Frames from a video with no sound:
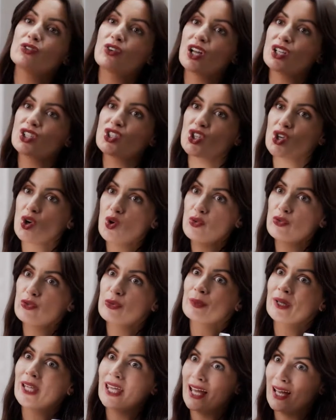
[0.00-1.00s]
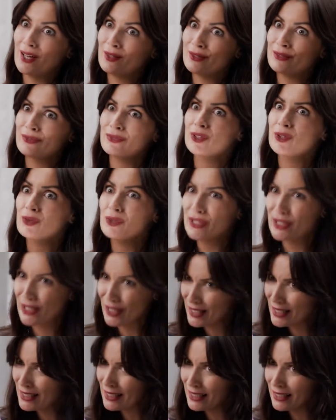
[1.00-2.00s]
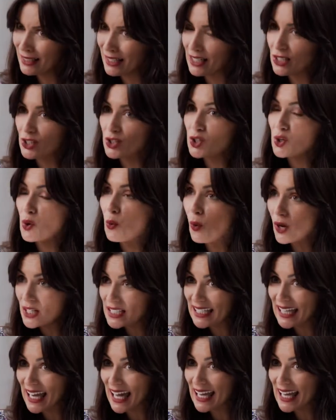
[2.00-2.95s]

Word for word: you've got Joe from accounts for Chris Kindle and you don't know what to